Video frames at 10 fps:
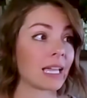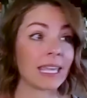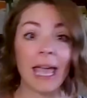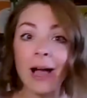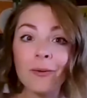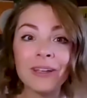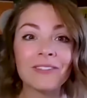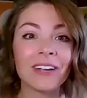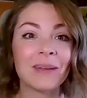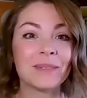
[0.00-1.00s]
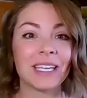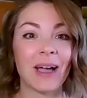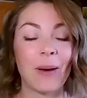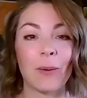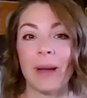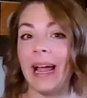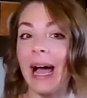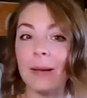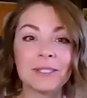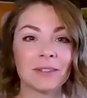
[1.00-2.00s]
Can't wait for him to get home. I
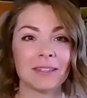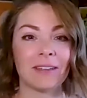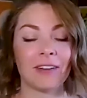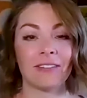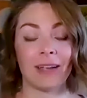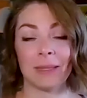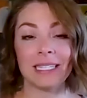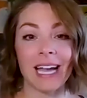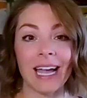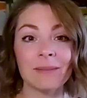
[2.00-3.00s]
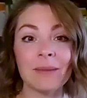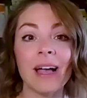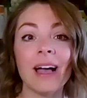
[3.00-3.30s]
absolutely love our family time,